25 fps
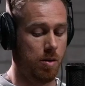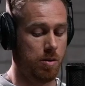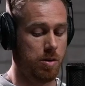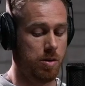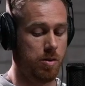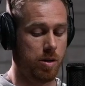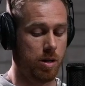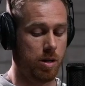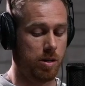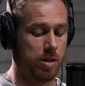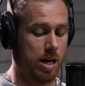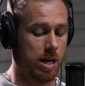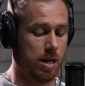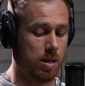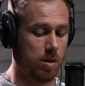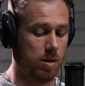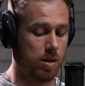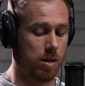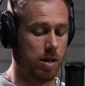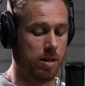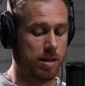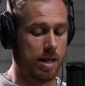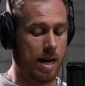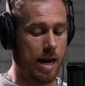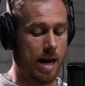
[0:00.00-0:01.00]
you can take a
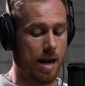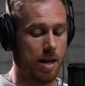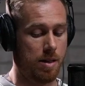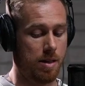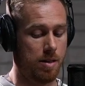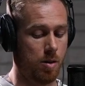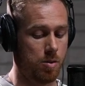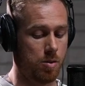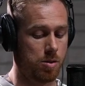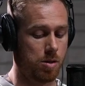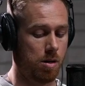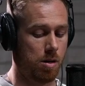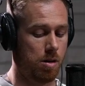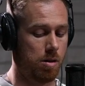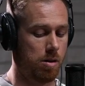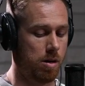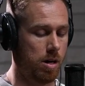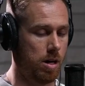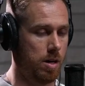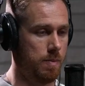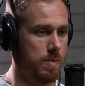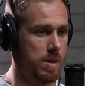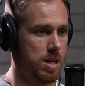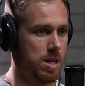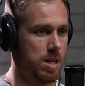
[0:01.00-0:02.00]
look at that. Those are all
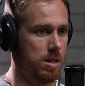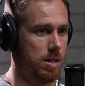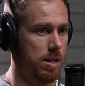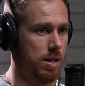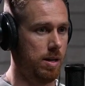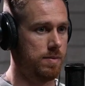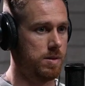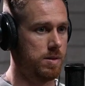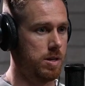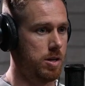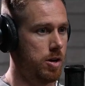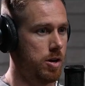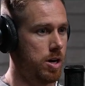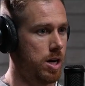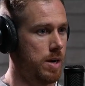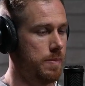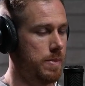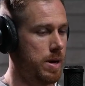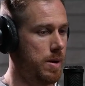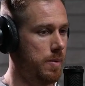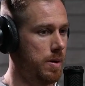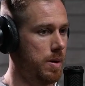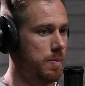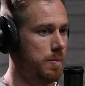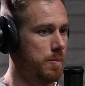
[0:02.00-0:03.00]
going to be the lifts that you're going to
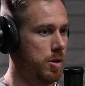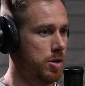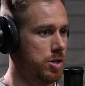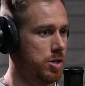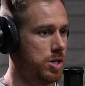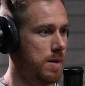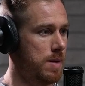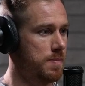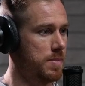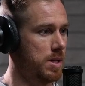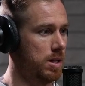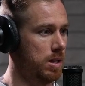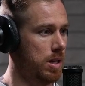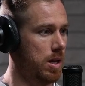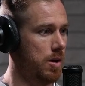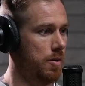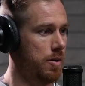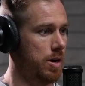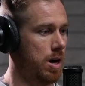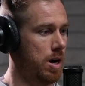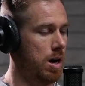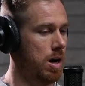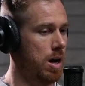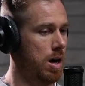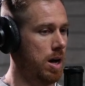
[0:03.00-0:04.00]
be able to push up the load
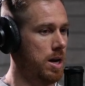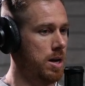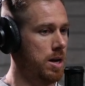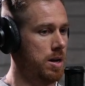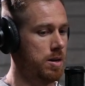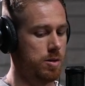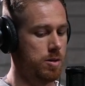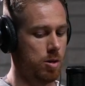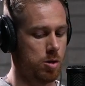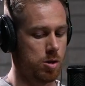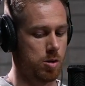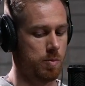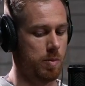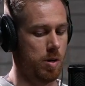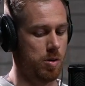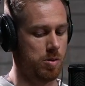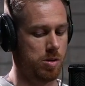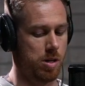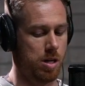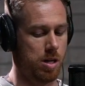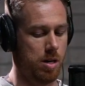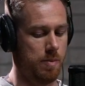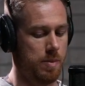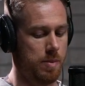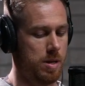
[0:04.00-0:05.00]
on. Those are
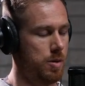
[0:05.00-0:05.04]
mostly going to be.